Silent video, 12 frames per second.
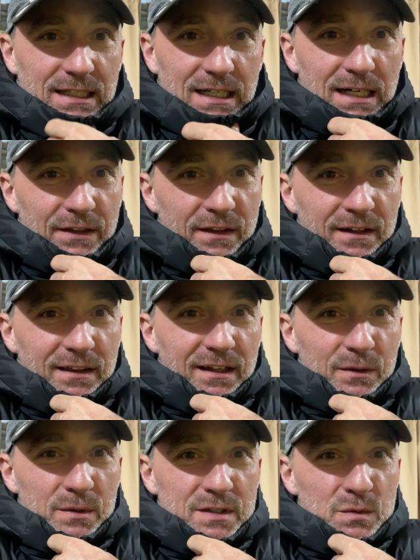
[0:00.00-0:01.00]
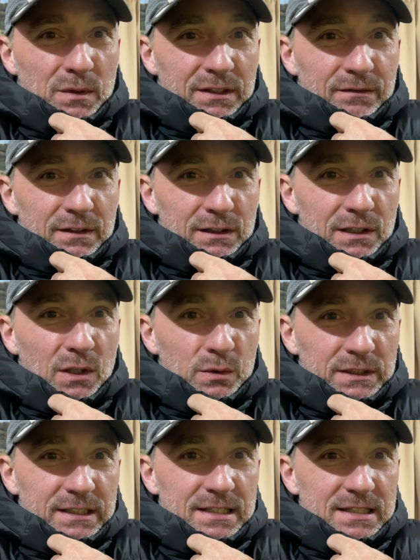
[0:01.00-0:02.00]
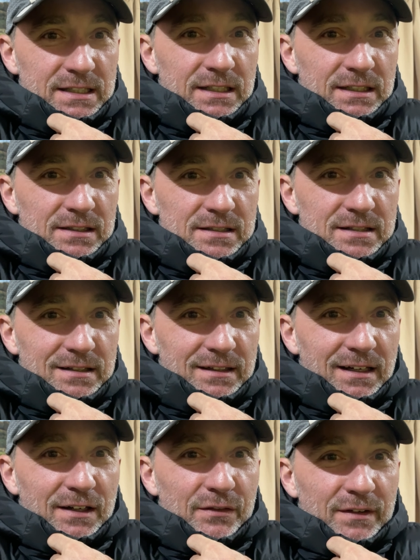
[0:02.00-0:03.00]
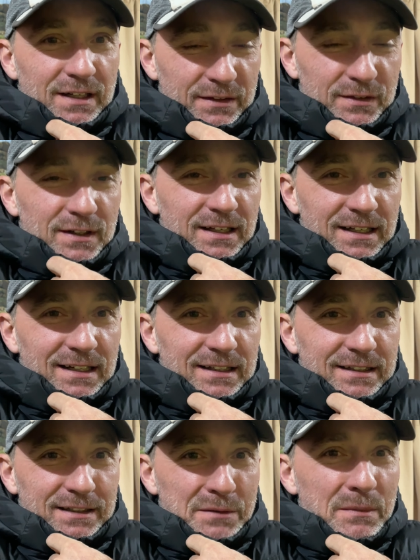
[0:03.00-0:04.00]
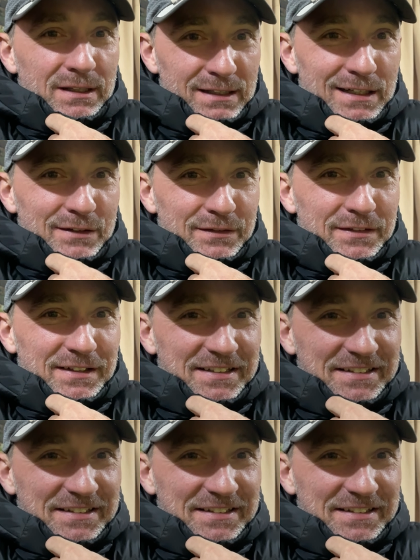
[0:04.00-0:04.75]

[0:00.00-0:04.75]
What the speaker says: I think that was one of the loneliest dinners I've ever had in my life.